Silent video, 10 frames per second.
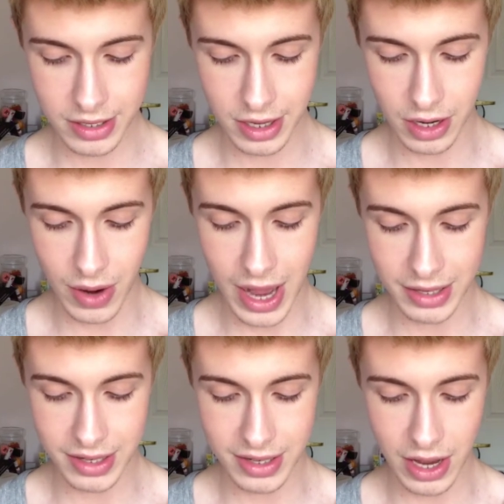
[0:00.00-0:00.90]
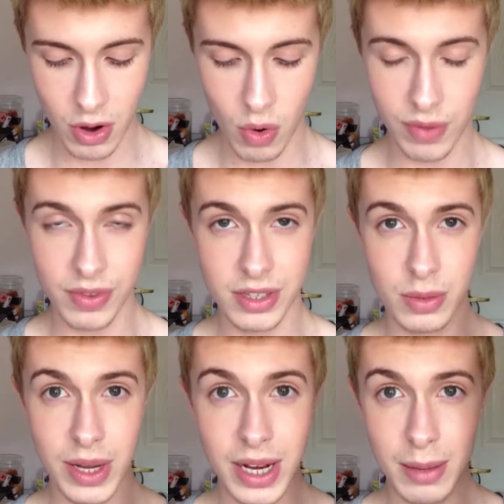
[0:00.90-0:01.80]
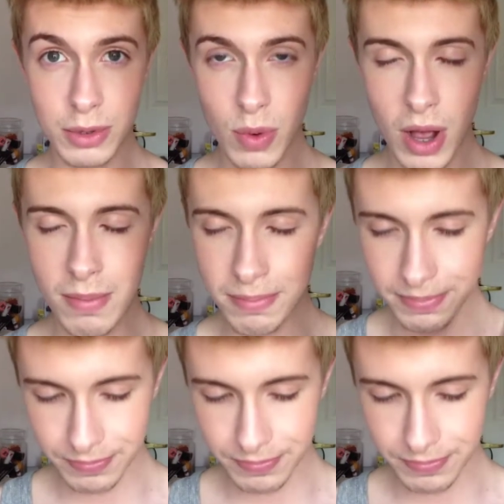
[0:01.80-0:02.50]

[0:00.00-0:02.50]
so I had to settle with the Sweet Lips one.